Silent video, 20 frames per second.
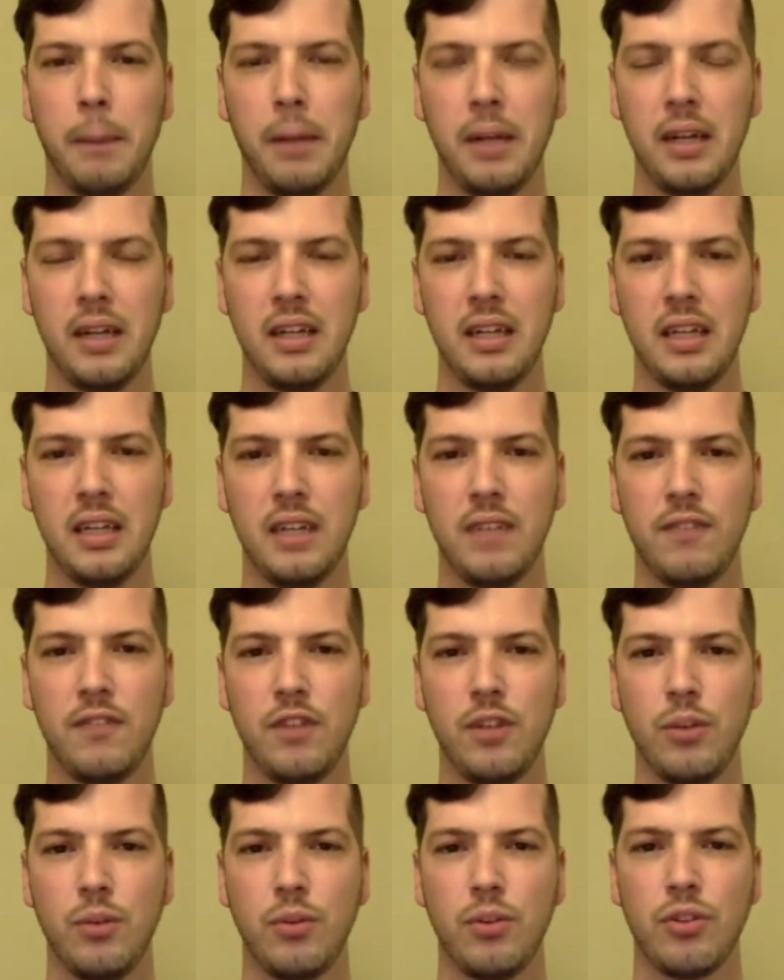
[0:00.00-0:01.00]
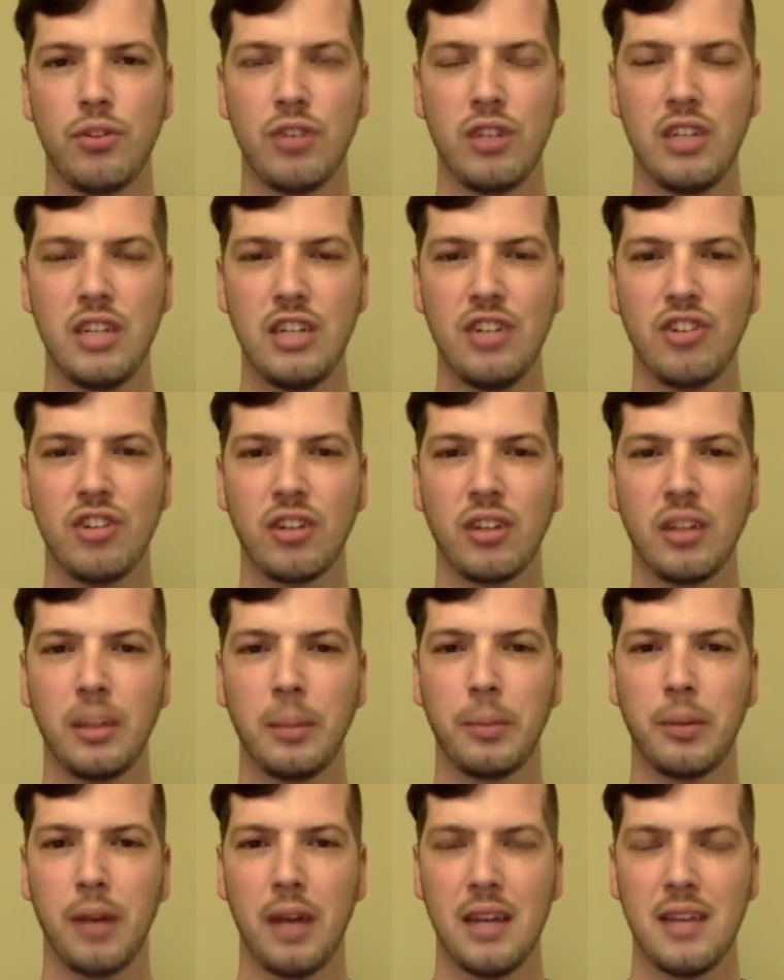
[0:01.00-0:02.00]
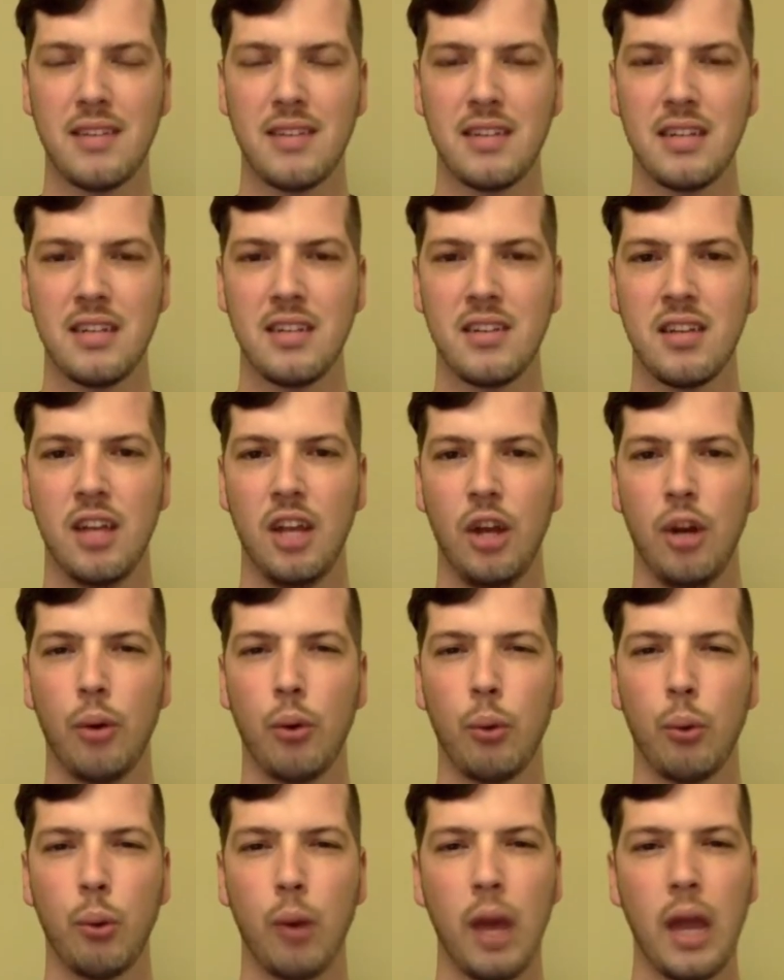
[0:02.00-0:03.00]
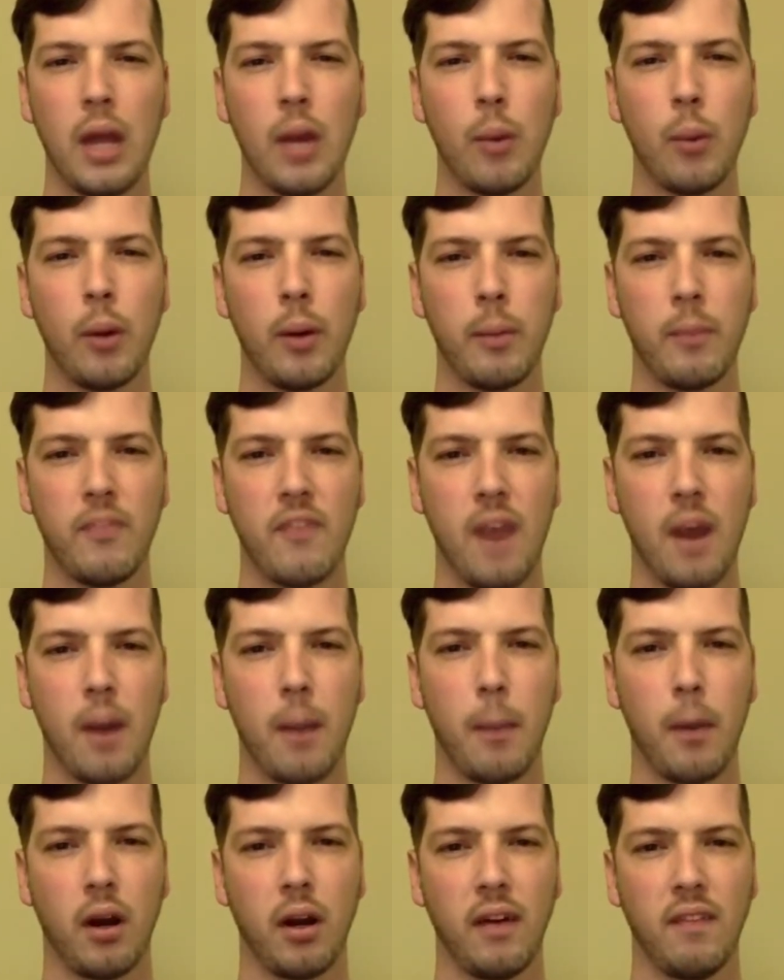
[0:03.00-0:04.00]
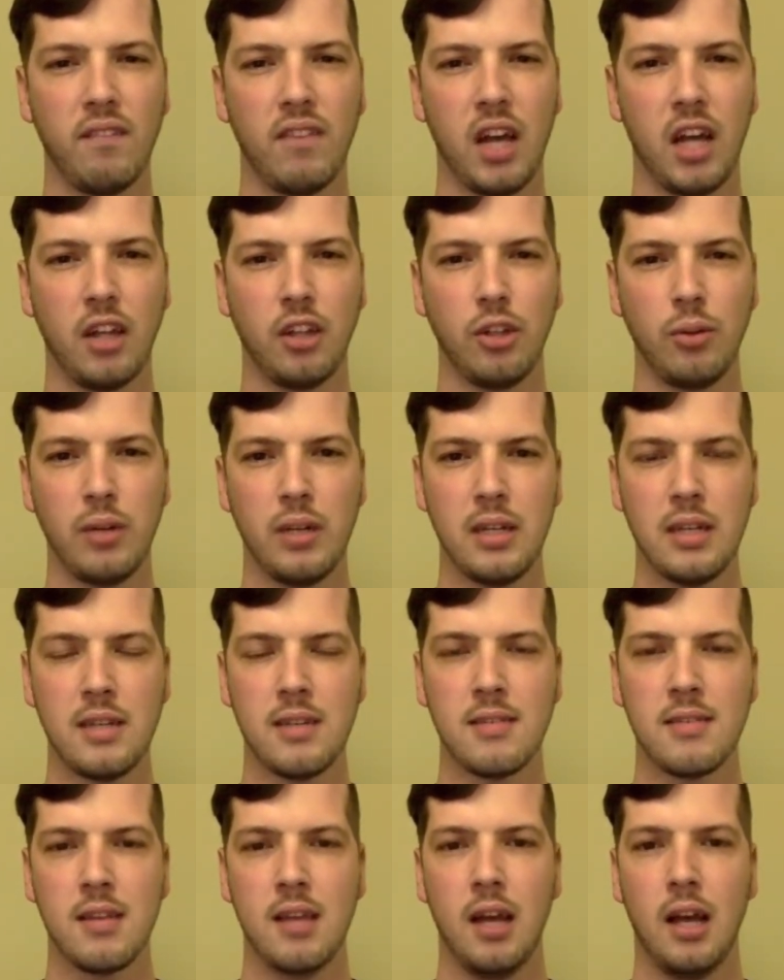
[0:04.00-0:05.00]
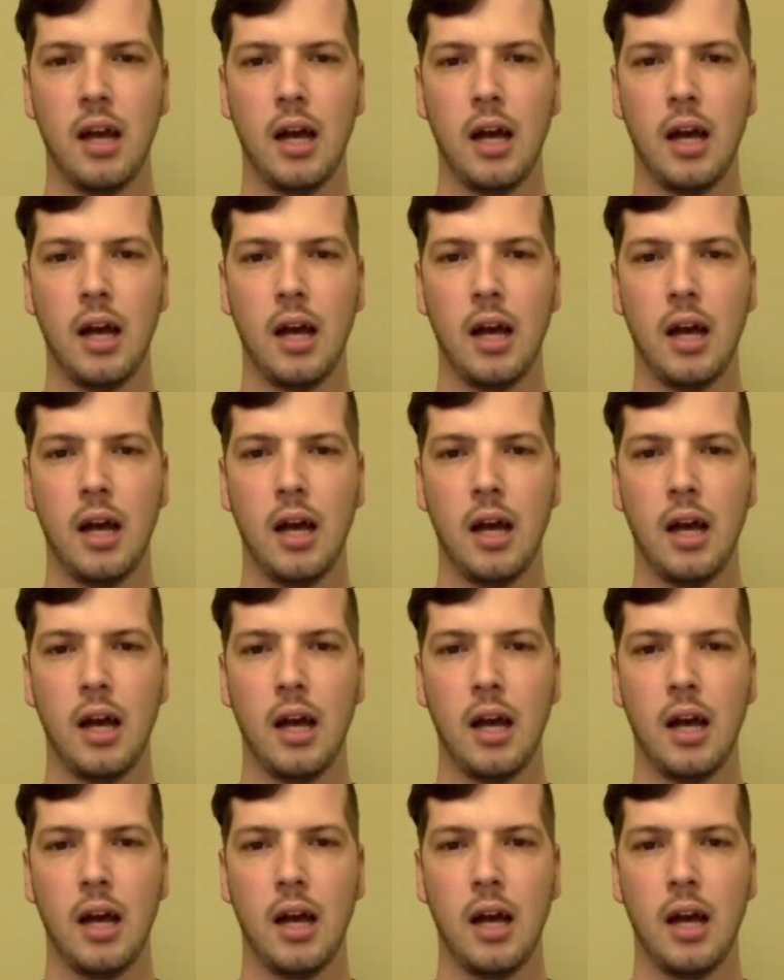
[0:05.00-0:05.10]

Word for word: But if you strategically price it right where fair market value is,